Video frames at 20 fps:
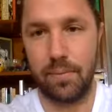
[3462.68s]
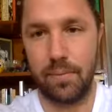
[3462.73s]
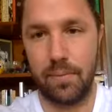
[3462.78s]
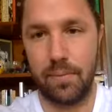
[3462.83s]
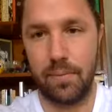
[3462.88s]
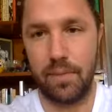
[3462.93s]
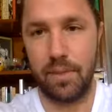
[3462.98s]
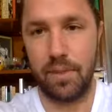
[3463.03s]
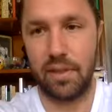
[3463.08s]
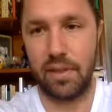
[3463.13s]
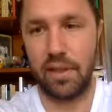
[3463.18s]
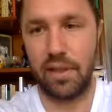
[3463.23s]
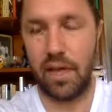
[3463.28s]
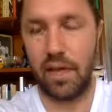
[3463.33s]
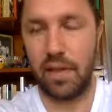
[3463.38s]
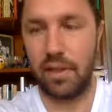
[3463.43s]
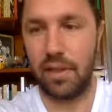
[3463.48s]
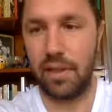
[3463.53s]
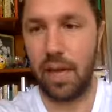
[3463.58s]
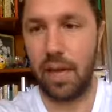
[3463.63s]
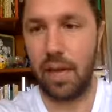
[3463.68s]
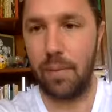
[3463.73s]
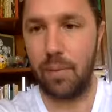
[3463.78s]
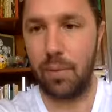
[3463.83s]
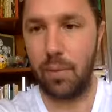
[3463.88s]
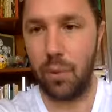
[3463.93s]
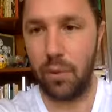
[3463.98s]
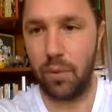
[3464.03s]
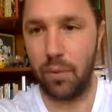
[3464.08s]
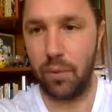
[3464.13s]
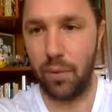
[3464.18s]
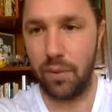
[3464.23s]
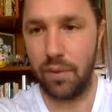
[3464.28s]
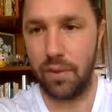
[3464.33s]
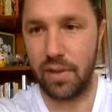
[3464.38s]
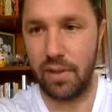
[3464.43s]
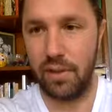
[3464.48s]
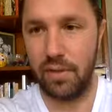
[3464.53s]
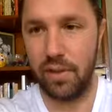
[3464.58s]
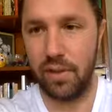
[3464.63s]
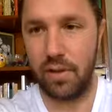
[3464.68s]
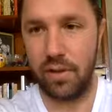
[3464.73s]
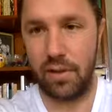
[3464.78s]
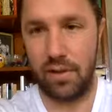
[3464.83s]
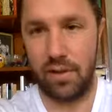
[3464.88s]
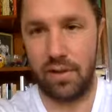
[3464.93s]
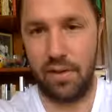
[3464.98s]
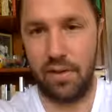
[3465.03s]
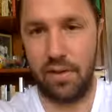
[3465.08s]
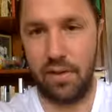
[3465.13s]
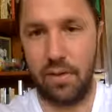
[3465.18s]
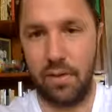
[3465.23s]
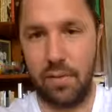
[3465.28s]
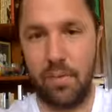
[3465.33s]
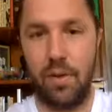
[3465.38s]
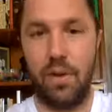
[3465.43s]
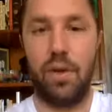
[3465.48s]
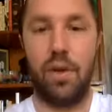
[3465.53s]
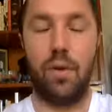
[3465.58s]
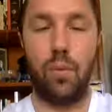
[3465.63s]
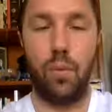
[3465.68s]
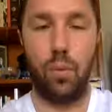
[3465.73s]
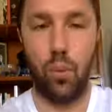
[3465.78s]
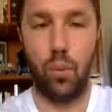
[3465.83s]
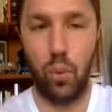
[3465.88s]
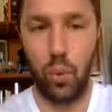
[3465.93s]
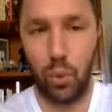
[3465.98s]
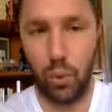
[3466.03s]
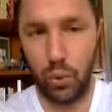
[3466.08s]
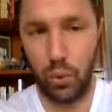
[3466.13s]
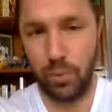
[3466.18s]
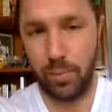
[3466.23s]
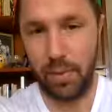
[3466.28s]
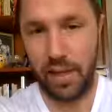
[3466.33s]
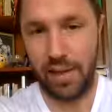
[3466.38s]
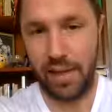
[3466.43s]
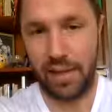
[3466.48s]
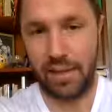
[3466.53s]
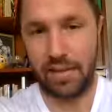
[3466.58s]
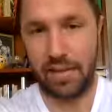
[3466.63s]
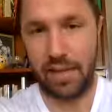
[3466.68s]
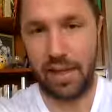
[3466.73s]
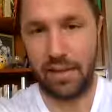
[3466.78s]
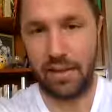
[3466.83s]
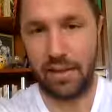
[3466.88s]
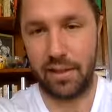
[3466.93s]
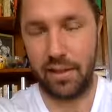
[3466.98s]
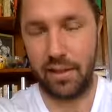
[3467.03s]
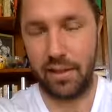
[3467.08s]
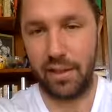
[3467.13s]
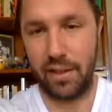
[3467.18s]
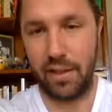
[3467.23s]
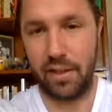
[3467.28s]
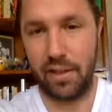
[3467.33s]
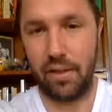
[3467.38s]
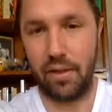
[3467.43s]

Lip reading: It's nonstop, 24/7, and they're ruled by that sex energy.